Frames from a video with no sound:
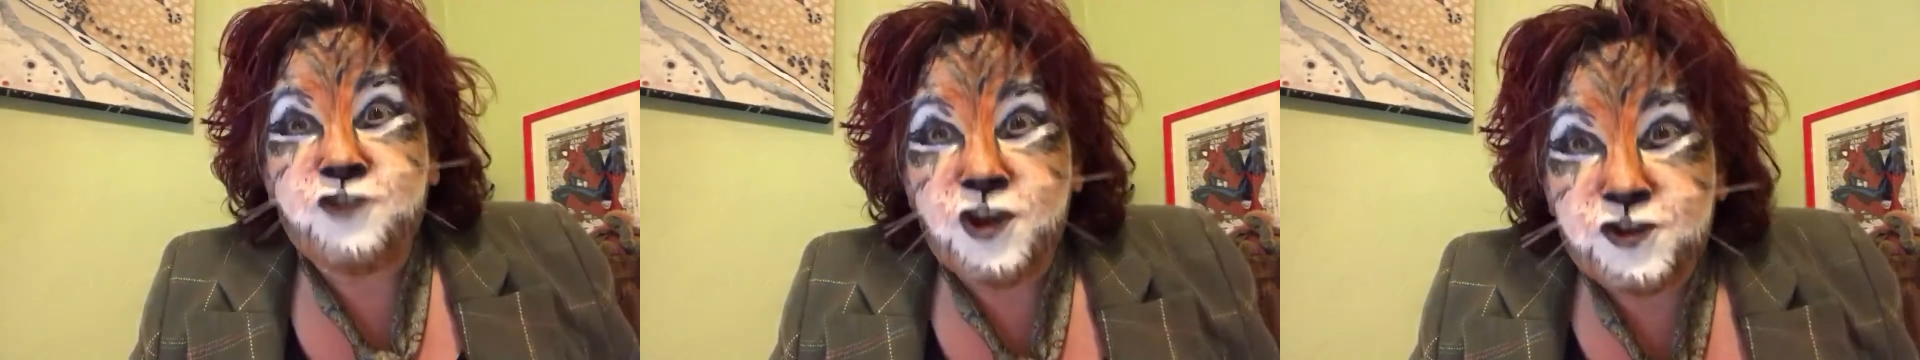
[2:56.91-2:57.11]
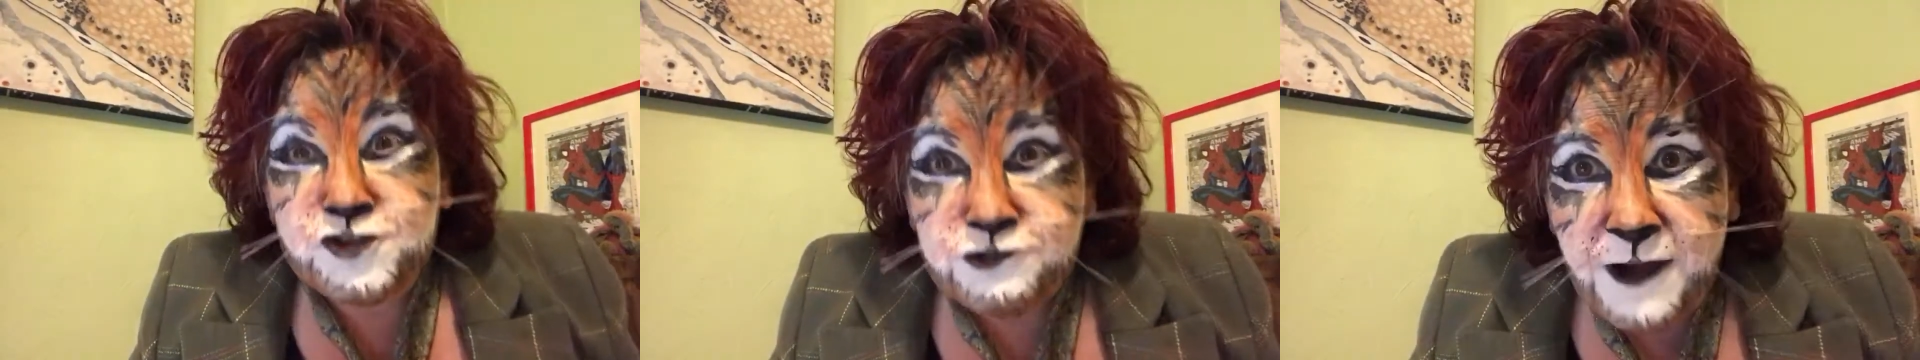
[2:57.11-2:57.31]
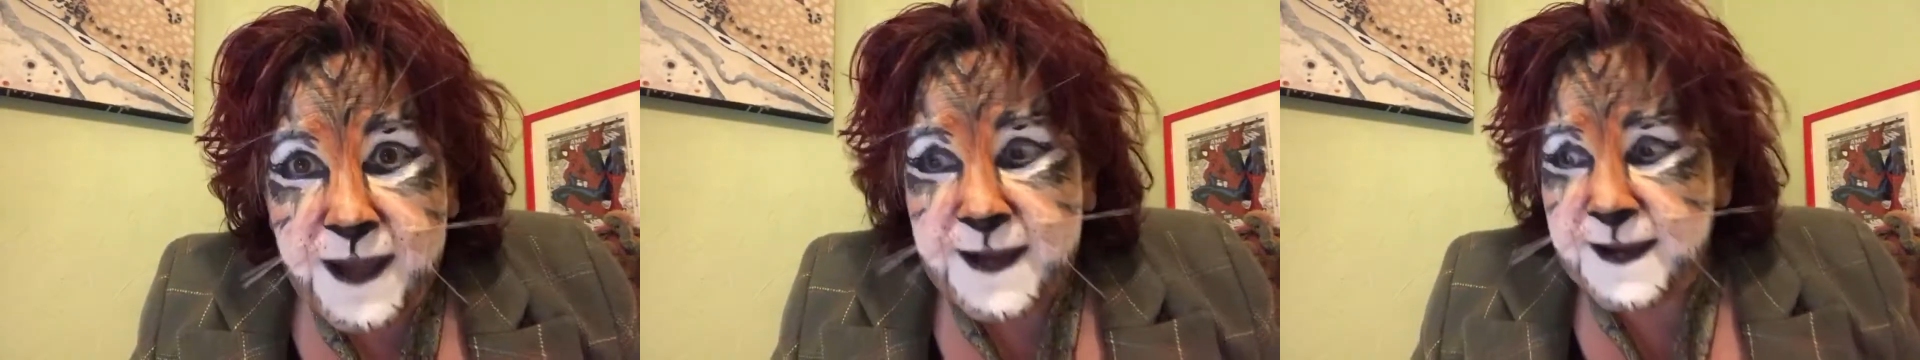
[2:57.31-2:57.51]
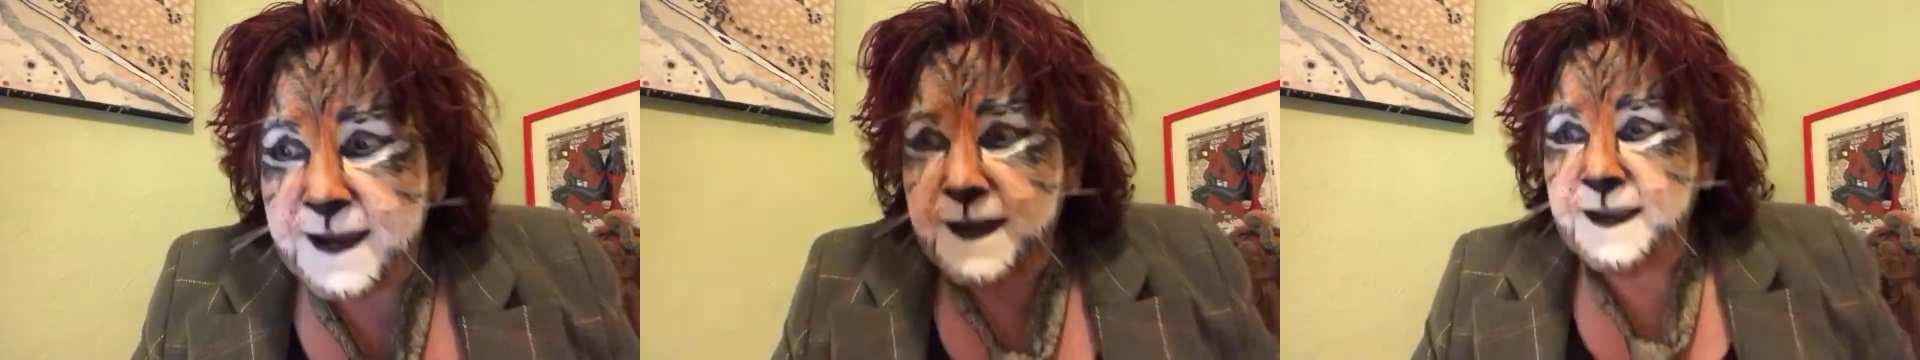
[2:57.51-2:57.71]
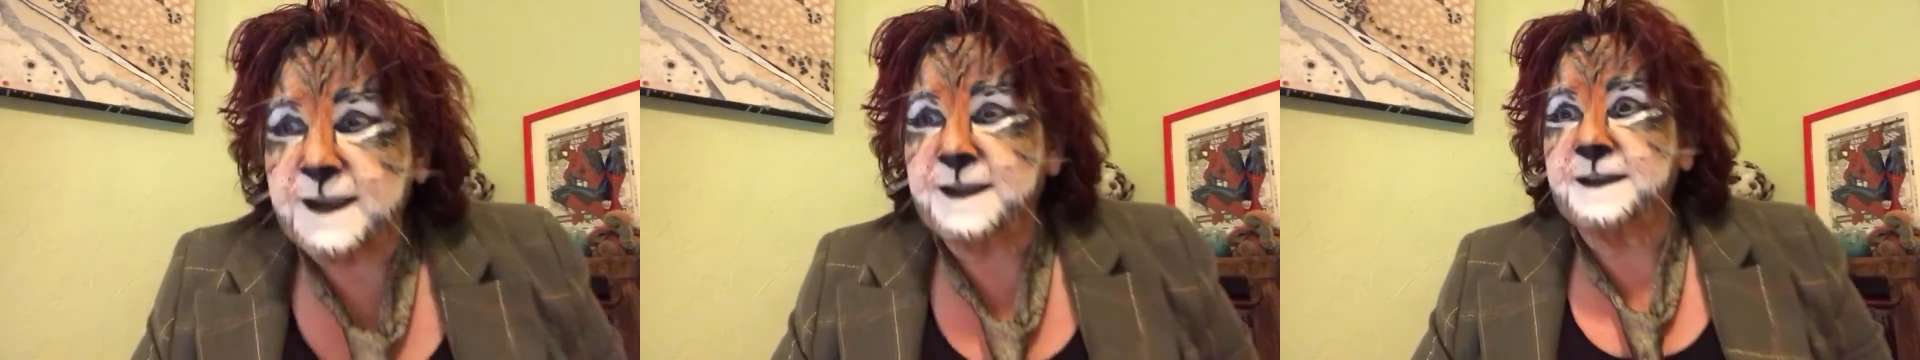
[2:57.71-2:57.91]
the
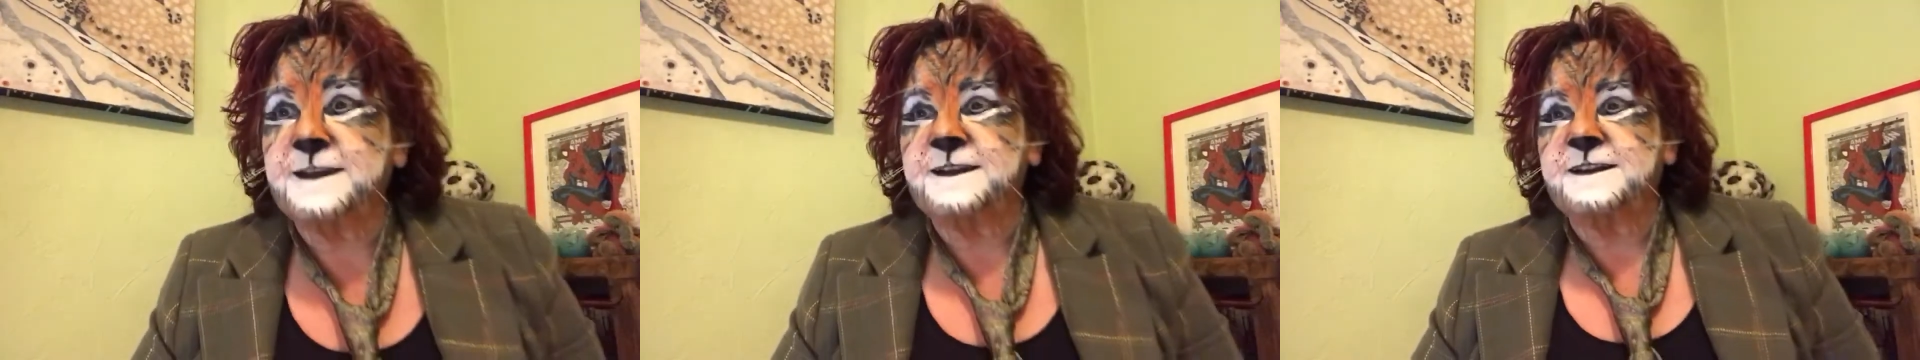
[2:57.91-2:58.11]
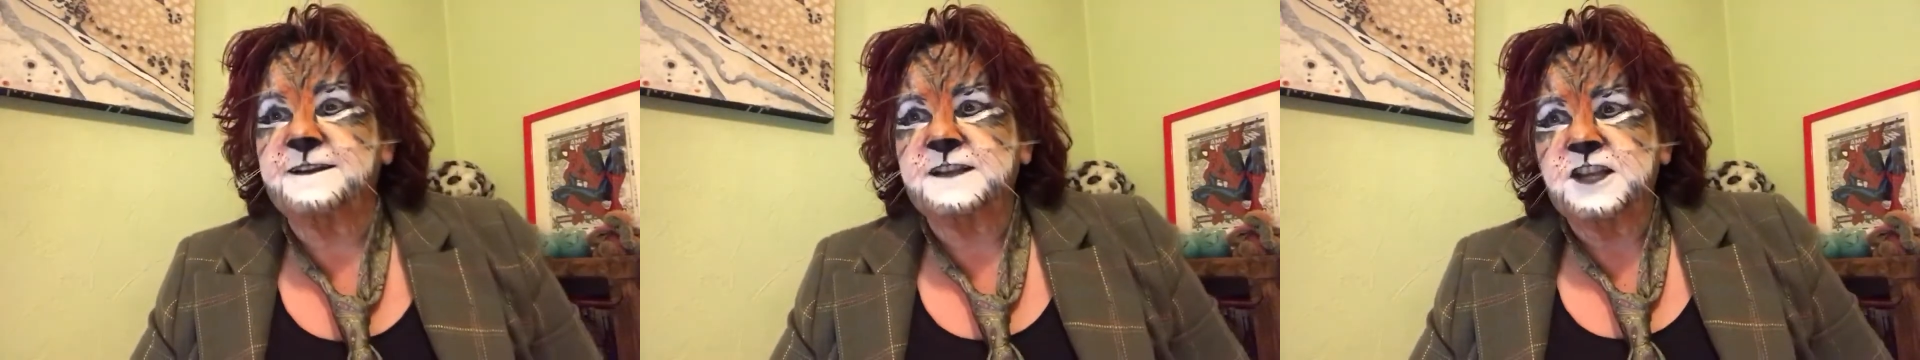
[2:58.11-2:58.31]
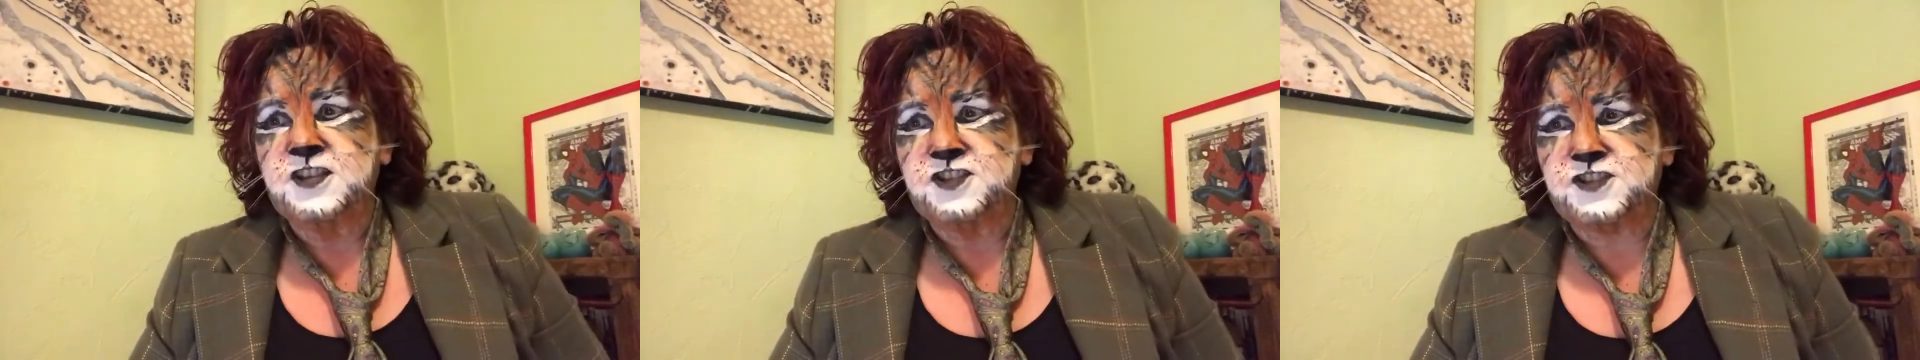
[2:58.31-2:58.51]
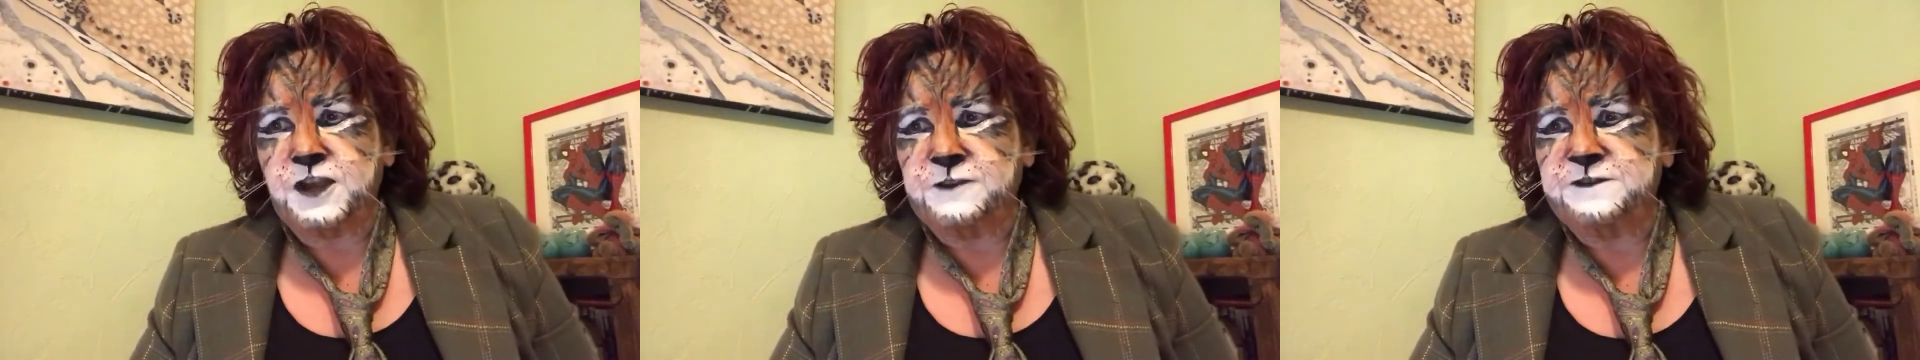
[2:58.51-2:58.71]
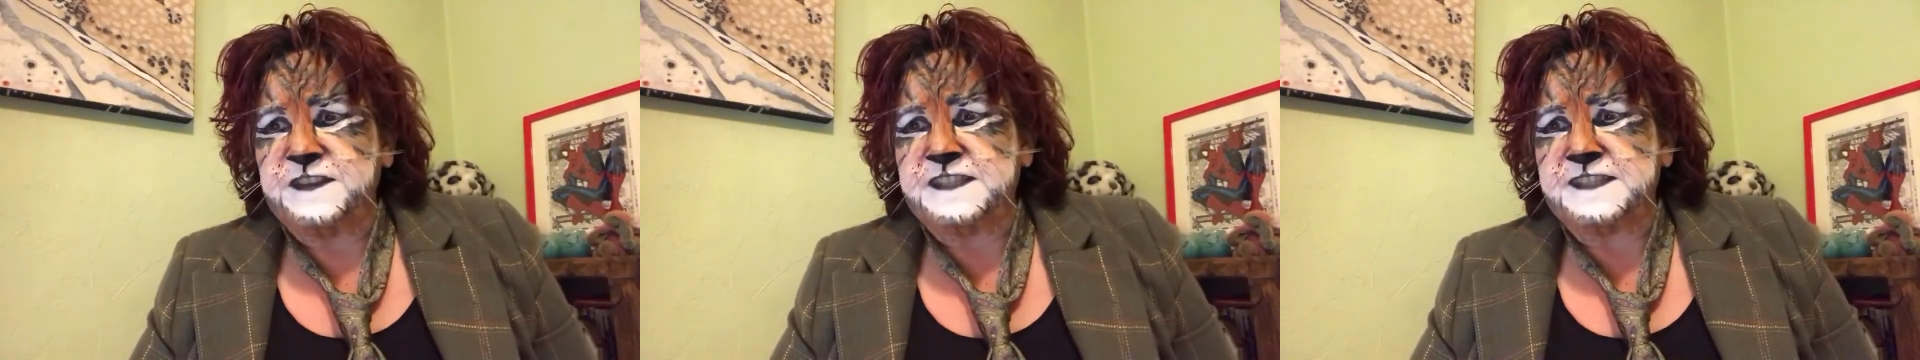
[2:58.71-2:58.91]
drink!
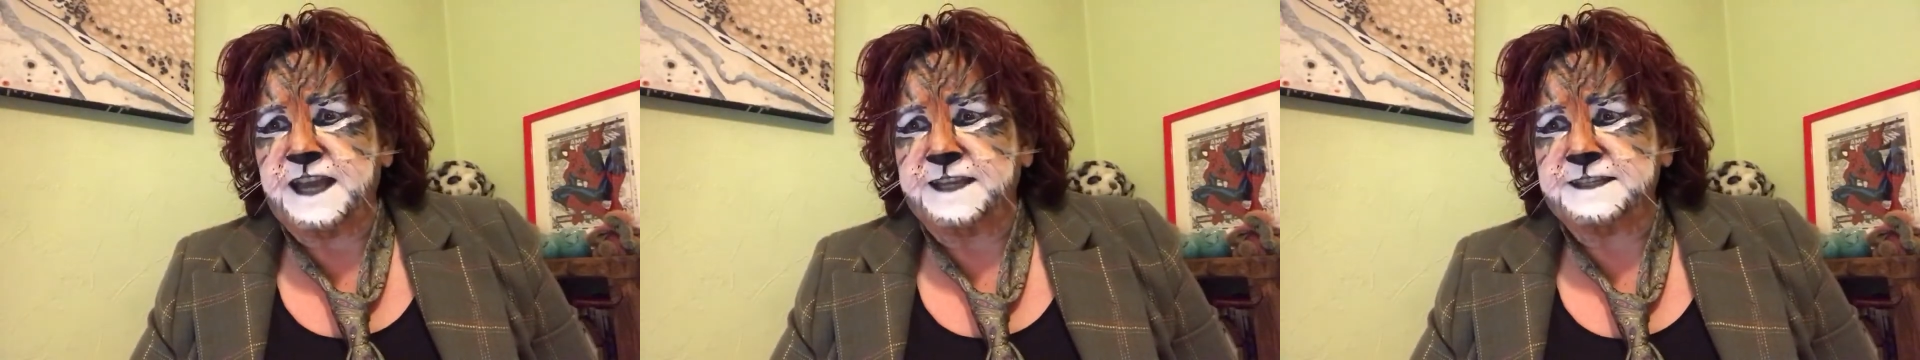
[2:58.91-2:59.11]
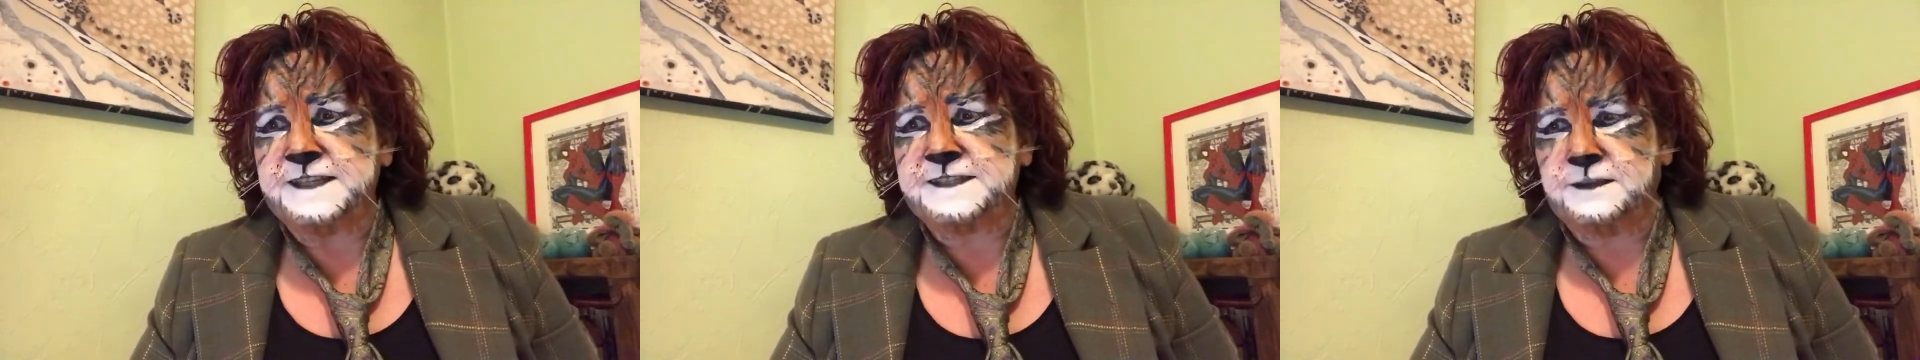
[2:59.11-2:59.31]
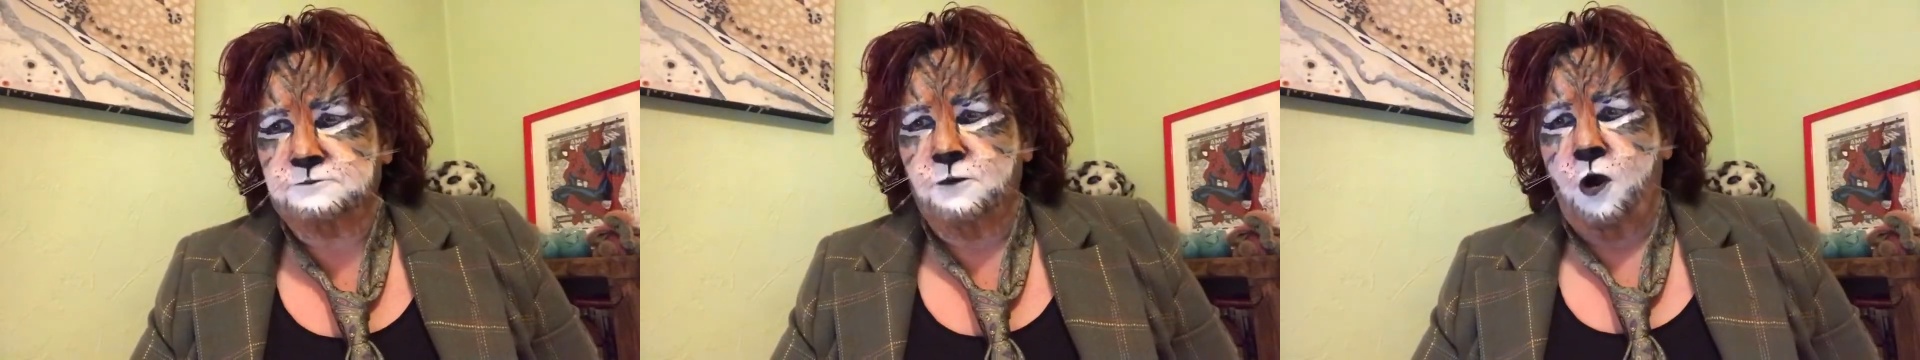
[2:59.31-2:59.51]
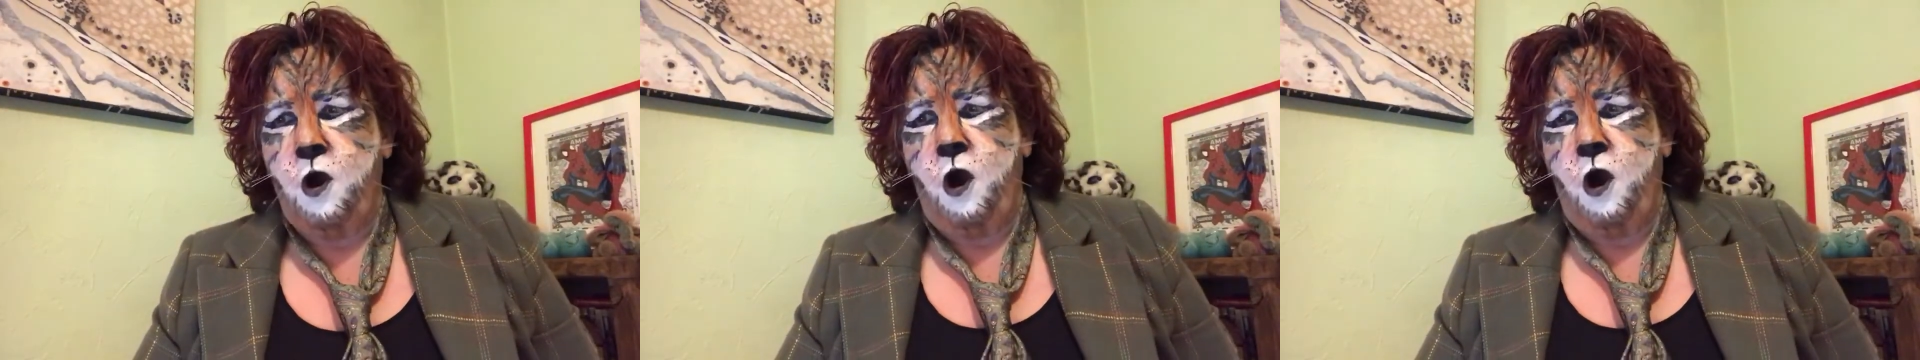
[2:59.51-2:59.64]
Sophie's daddy's a...